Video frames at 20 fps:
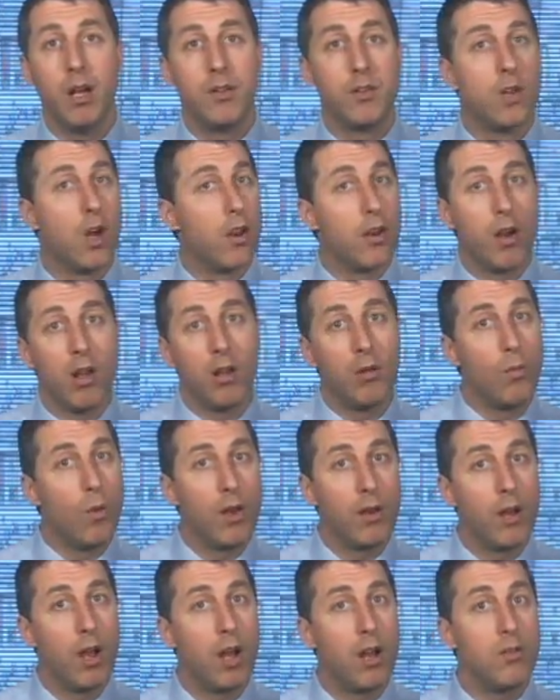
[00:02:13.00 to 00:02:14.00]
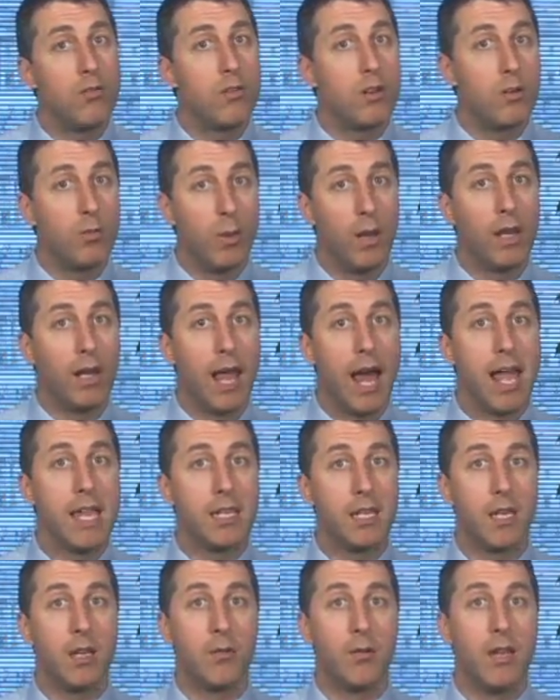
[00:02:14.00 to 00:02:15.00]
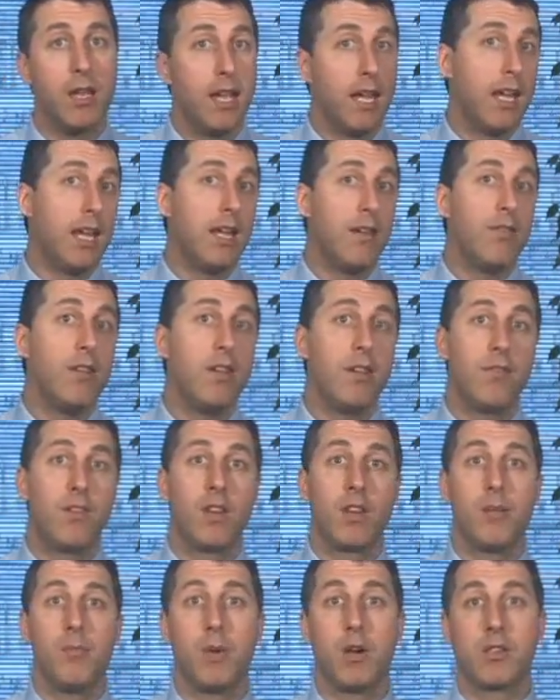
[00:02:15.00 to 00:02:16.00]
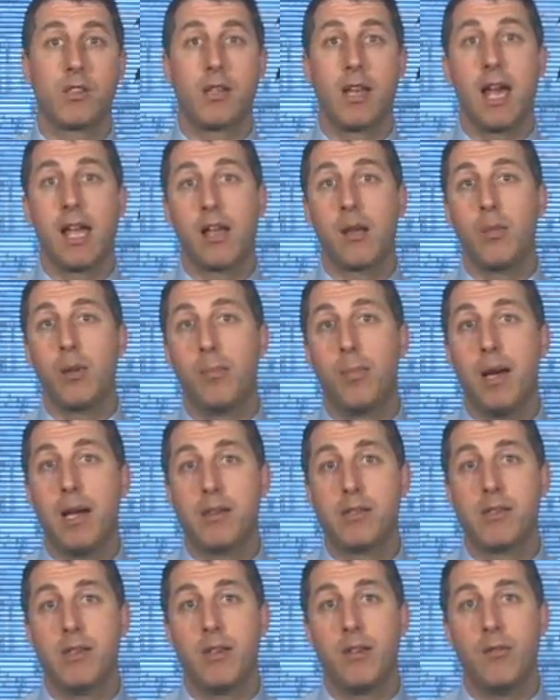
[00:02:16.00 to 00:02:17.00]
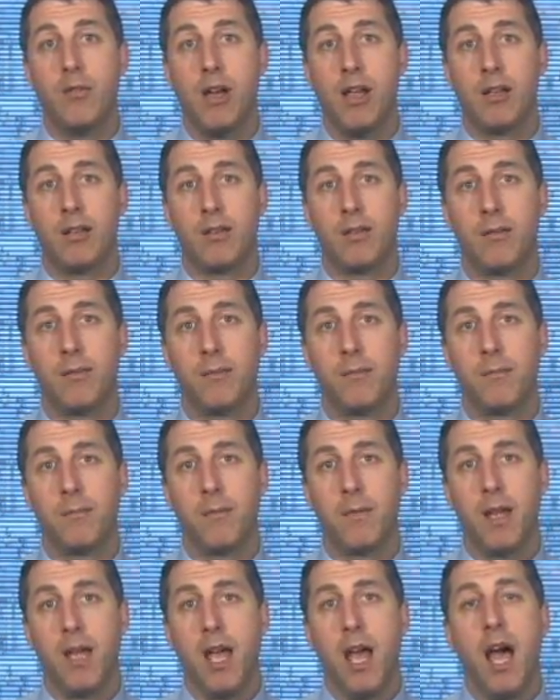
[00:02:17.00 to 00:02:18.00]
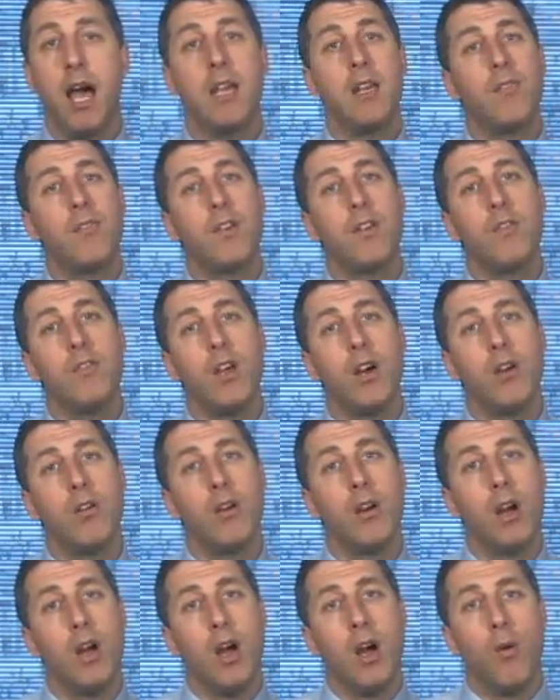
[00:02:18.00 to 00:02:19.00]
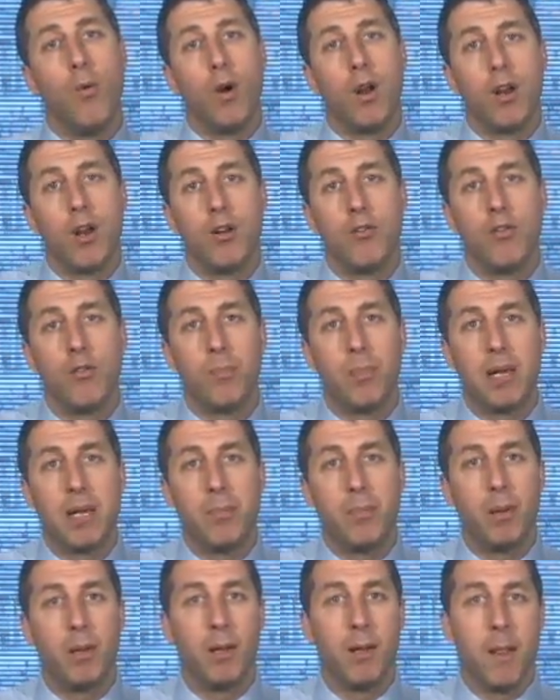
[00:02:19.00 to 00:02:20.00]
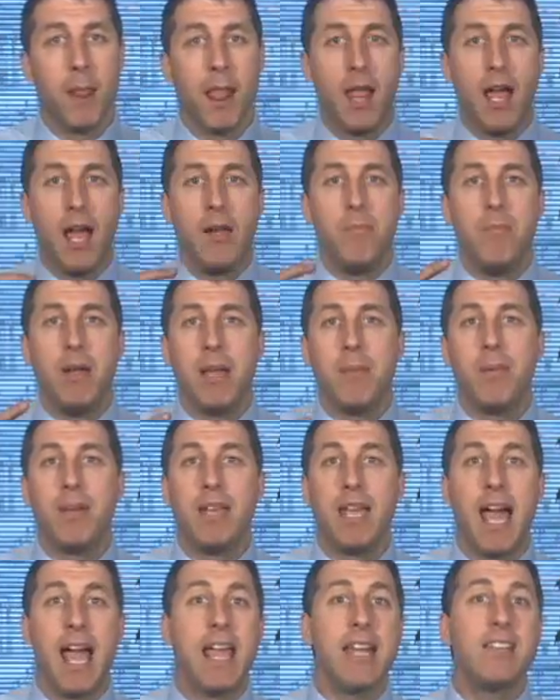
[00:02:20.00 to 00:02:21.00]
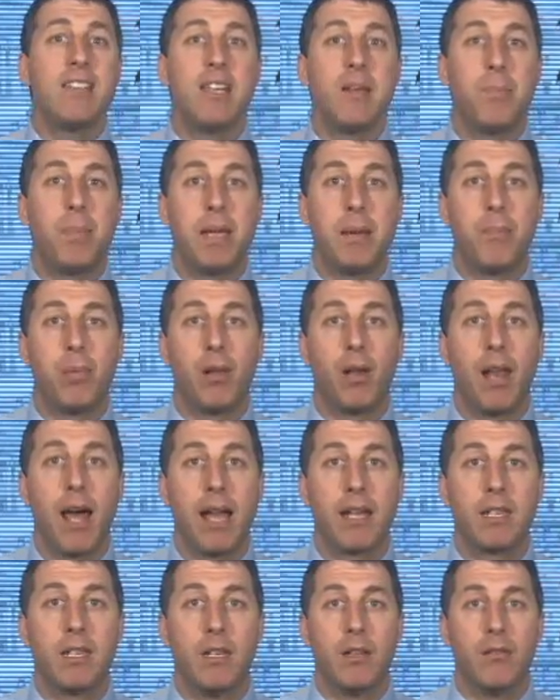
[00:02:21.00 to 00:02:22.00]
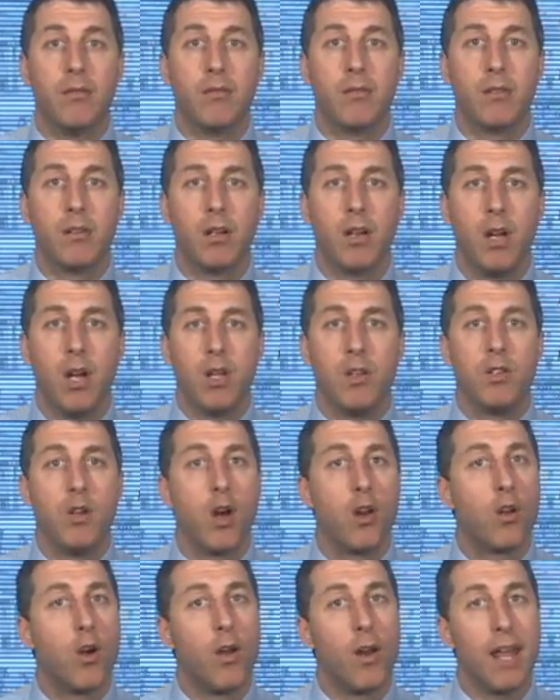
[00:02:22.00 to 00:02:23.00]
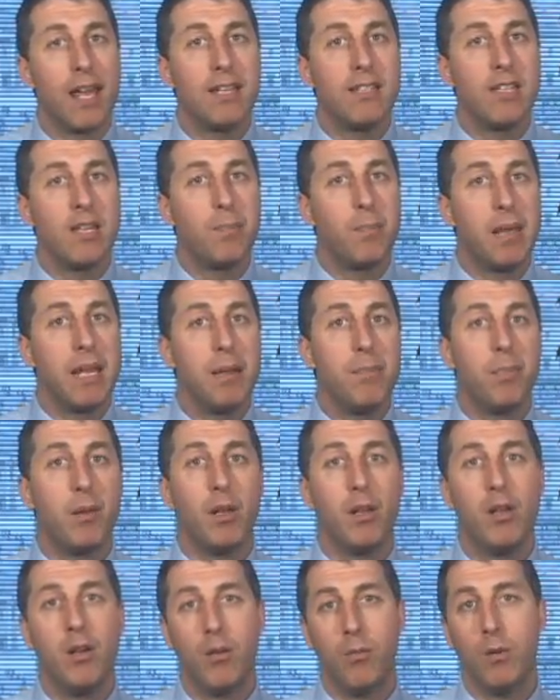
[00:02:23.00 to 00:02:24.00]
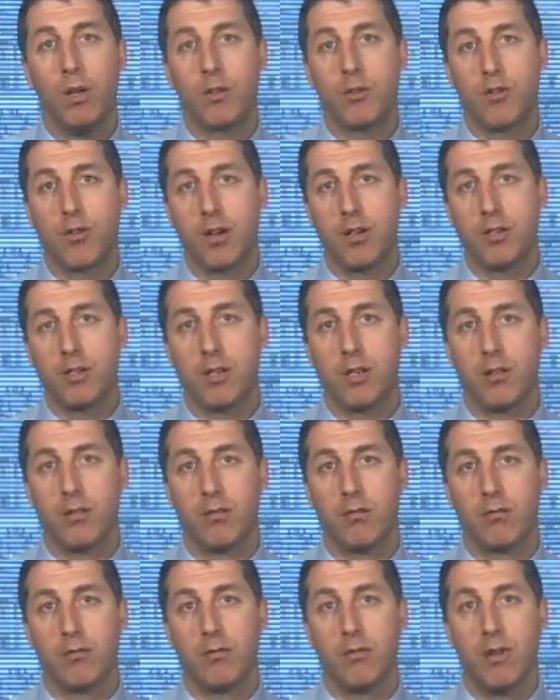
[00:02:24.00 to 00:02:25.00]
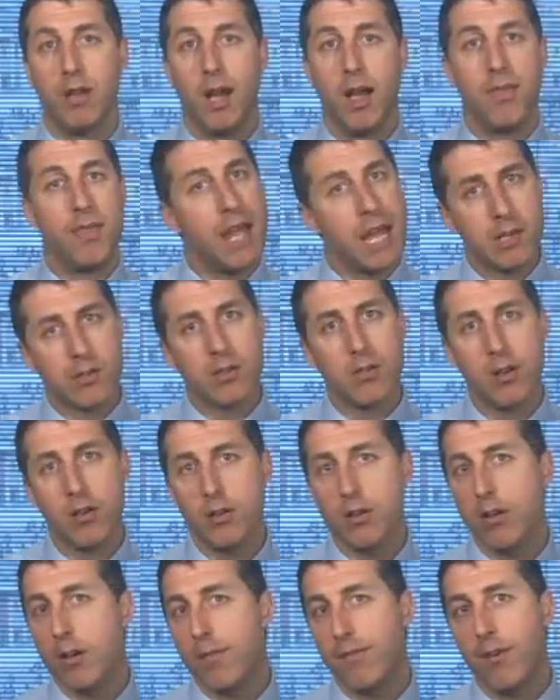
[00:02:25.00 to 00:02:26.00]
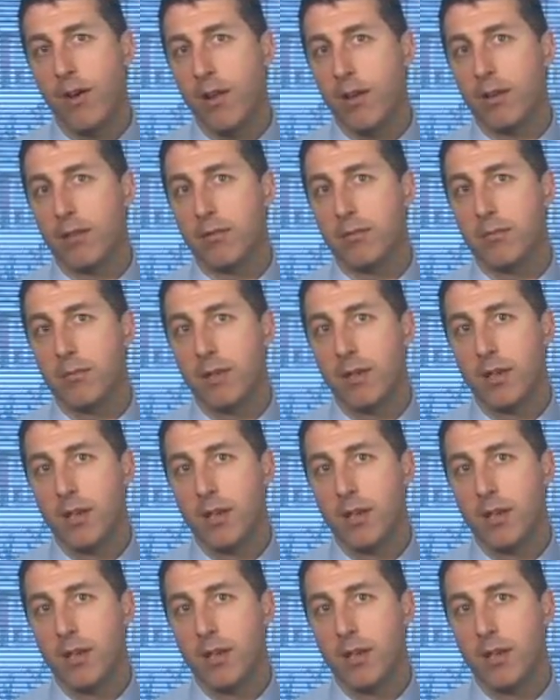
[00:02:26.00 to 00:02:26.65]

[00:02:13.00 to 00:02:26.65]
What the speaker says: not all 100 will like you, even if you're the most likable person in the world. And if you know 100 people and maybe 80 people like you, not all 80 people will trust you. And that's not your fault.